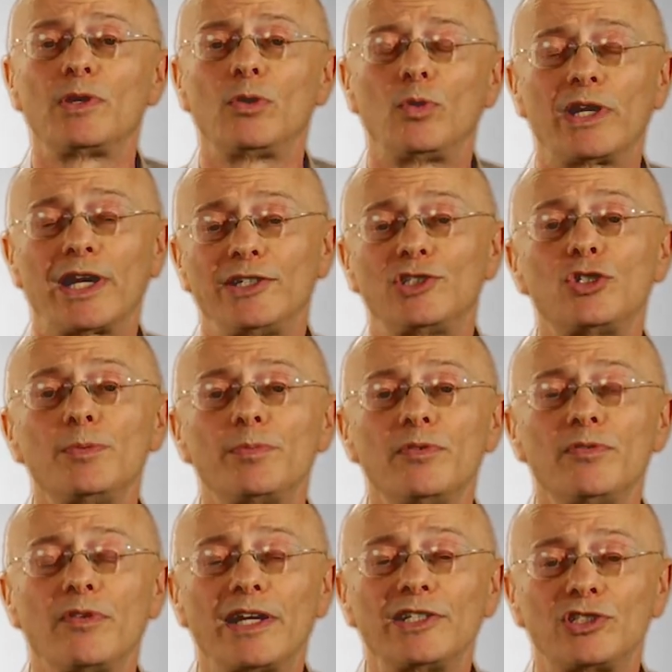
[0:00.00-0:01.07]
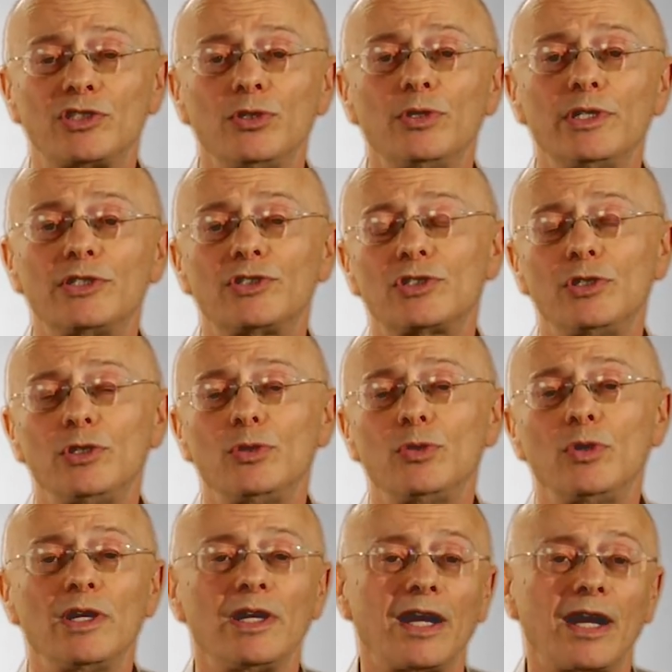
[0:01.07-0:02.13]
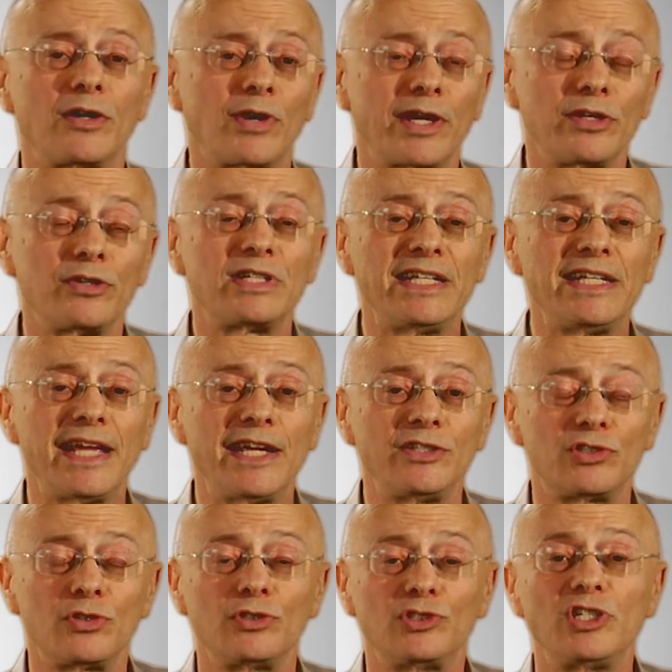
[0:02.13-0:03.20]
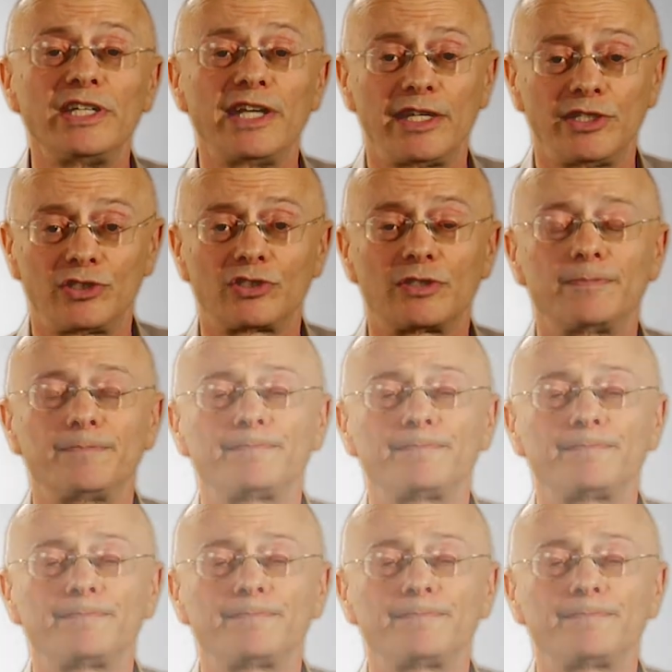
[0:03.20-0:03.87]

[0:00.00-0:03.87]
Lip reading: when I supervise students who are either TAs or GAs.